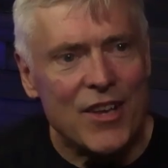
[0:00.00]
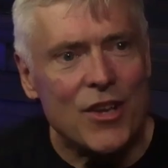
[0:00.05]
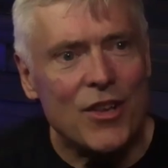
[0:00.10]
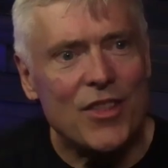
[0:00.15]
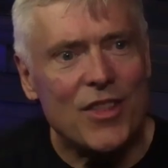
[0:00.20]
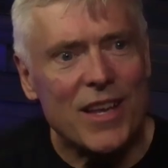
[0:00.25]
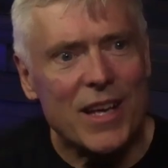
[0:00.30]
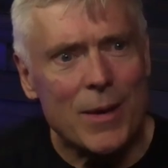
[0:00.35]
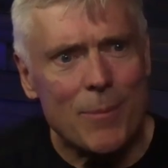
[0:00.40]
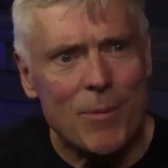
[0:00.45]

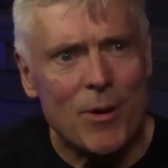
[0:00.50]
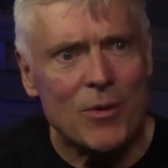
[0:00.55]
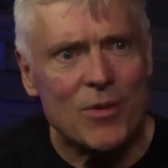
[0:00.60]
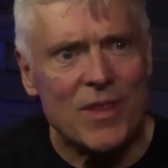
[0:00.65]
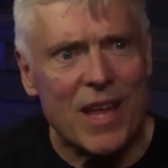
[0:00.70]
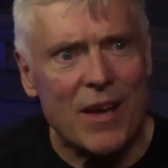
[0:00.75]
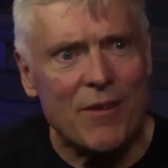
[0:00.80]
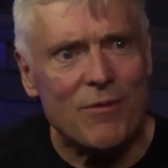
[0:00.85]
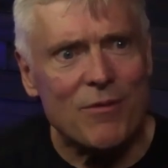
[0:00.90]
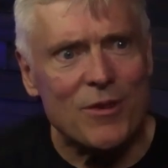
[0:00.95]
think about
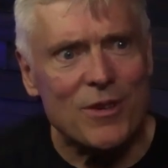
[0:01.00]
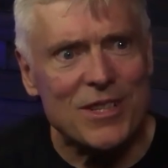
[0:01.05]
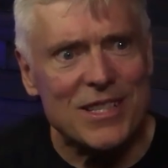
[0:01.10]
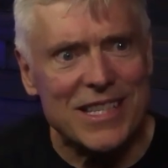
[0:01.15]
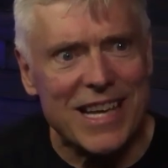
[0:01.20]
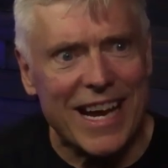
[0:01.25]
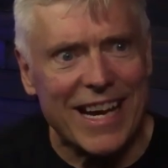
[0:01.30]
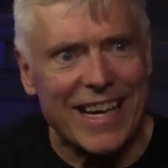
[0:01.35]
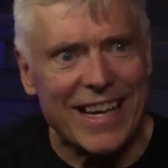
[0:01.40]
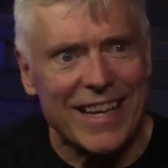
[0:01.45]
that for a
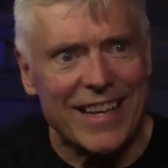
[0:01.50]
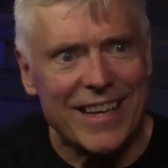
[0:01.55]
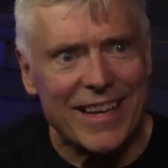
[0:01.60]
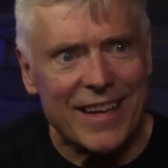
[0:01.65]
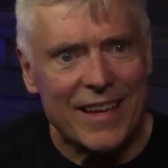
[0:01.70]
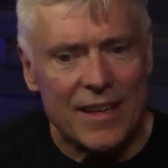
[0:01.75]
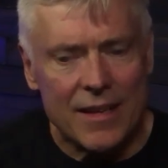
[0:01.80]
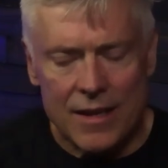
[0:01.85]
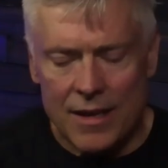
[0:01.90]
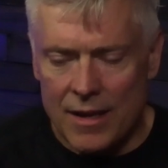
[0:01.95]
second.
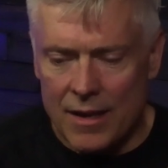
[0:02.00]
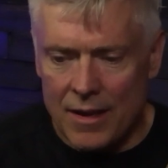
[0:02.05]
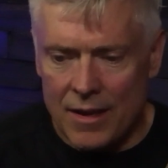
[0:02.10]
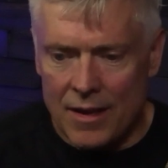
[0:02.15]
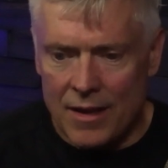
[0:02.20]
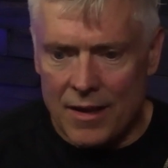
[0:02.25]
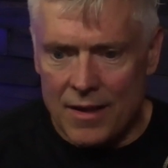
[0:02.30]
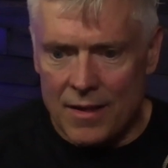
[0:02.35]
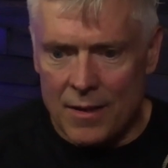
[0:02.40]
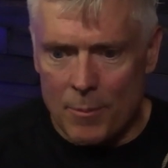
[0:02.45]

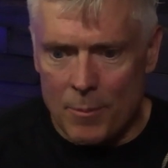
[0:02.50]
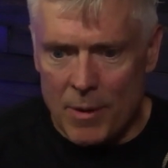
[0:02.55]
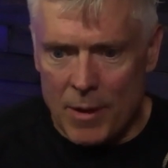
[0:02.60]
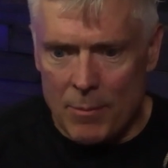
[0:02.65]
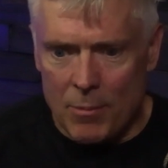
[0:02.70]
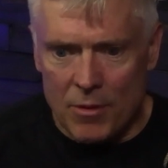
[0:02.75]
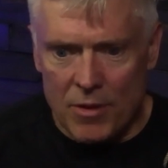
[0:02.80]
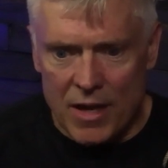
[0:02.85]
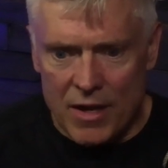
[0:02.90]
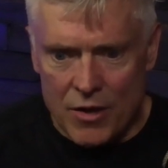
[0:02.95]
The
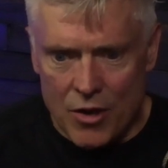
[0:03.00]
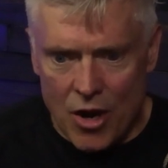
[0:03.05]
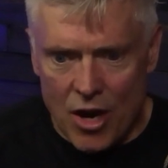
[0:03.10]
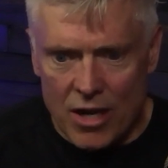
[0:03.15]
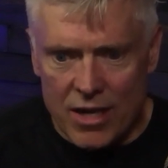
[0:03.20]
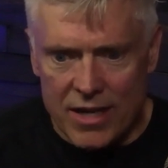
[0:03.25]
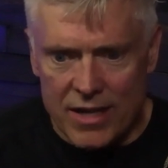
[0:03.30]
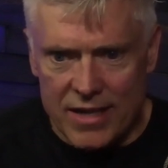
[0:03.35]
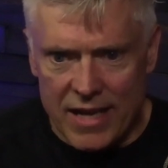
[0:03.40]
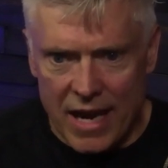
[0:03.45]
people that
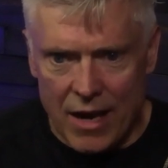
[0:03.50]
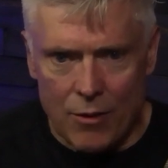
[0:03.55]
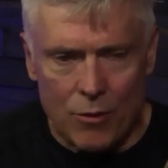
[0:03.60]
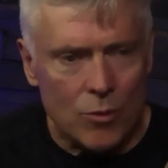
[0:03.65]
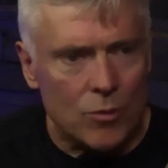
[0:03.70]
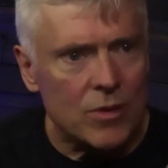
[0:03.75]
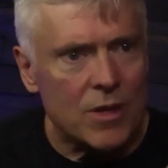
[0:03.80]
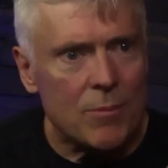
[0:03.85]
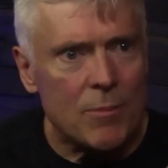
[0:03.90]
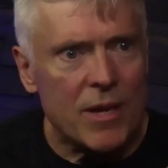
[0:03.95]
knock you down
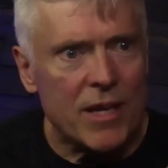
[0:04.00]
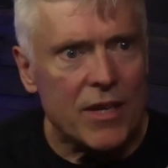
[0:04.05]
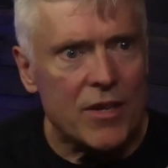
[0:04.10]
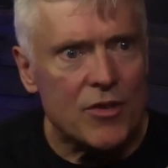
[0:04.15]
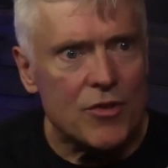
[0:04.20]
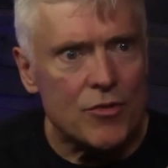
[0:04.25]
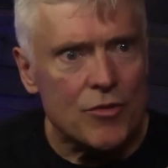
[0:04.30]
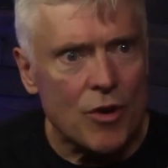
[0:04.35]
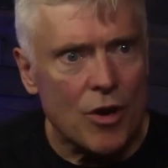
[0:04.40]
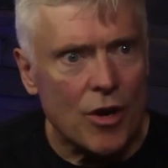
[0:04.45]
only make you
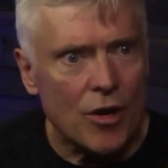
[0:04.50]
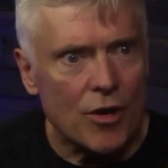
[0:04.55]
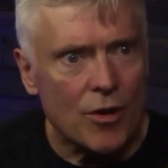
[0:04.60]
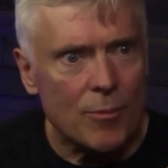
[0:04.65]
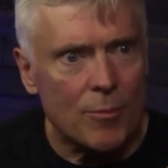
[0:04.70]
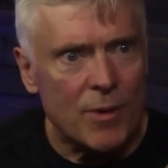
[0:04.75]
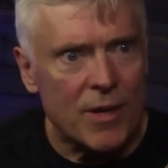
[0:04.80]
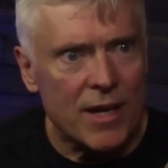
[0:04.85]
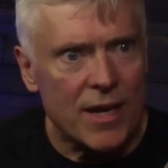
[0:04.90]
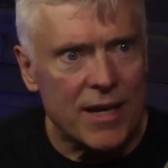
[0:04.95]
stronger,
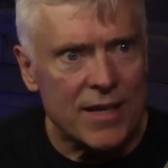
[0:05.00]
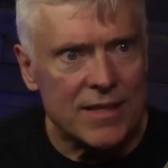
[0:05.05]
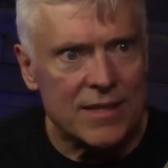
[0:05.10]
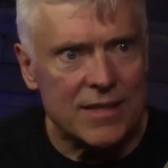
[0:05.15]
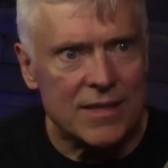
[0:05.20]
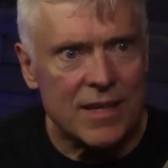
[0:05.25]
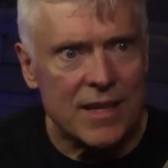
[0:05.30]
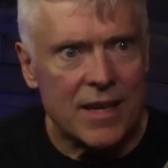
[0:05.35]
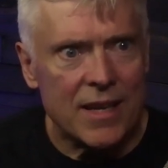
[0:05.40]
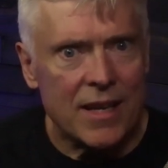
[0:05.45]

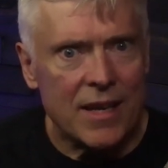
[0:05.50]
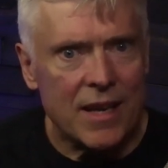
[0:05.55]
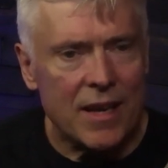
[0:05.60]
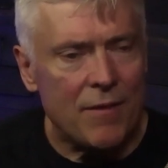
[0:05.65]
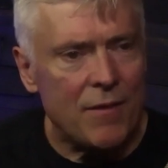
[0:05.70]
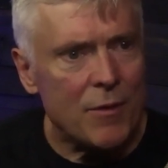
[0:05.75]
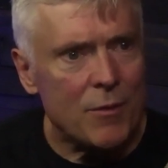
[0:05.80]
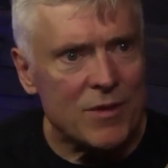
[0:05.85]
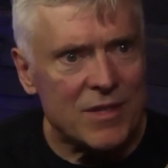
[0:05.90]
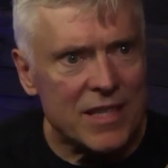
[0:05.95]
because
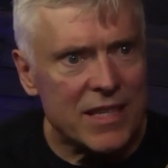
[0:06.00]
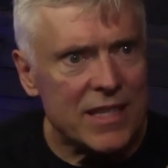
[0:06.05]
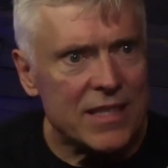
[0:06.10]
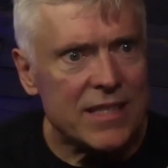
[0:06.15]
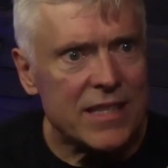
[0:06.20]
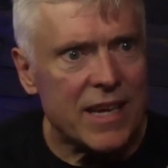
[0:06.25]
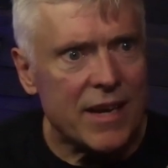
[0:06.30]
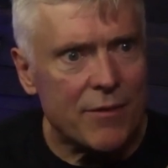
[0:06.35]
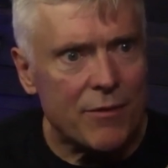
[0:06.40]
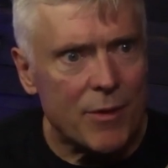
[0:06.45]
if it was
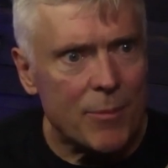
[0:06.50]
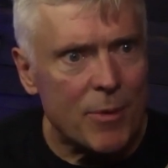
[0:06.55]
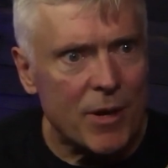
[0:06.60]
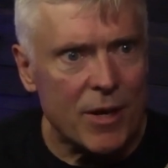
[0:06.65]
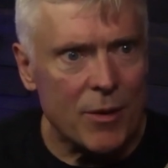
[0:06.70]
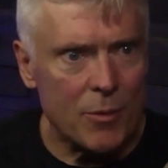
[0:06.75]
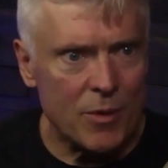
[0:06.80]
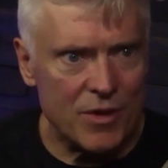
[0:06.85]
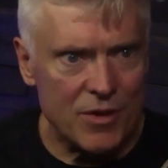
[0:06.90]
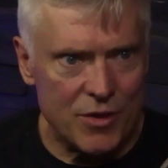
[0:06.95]
easy,
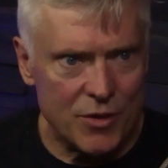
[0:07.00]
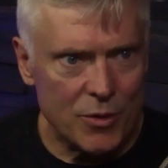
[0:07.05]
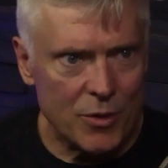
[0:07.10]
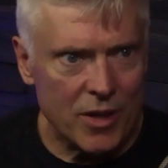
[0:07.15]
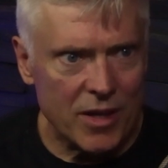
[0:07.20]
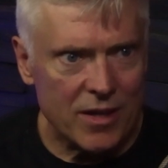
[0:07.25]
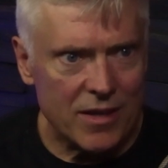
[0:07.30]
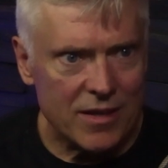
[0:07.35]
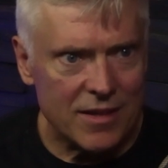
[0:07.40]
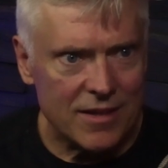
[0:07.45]
everybody would do
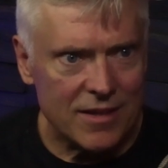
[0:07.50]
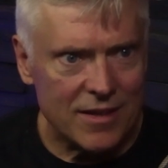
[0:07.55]
it.